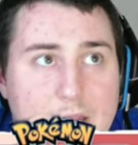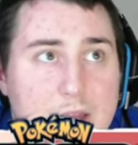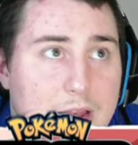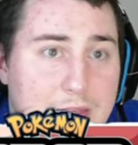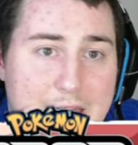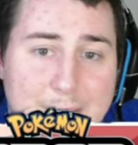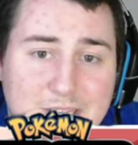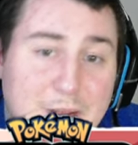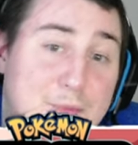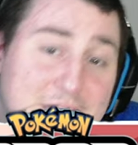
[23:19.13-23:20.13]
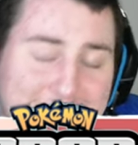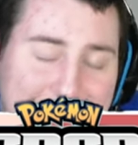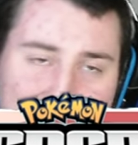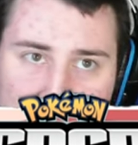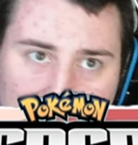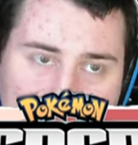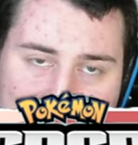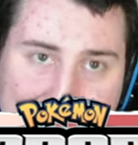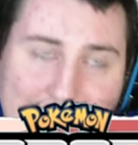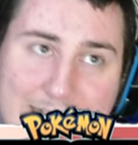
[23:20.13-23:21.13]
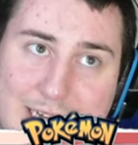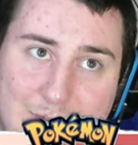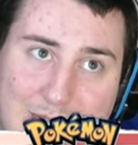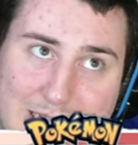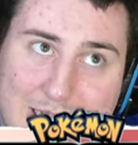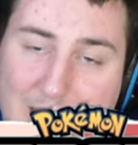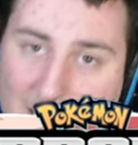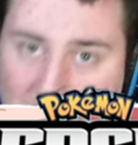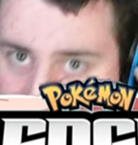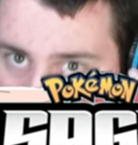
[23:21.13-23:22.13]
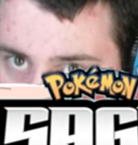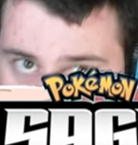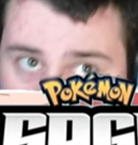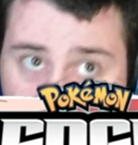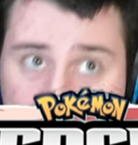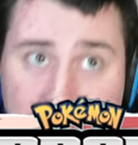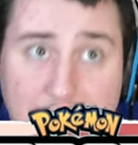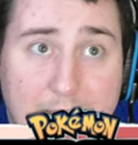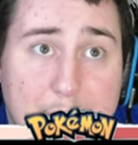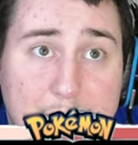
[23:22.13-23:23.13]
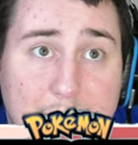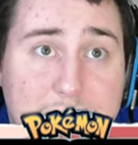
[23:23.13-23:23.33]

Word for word: That was something that I don't know why it didn't recognize, but, yep, that's...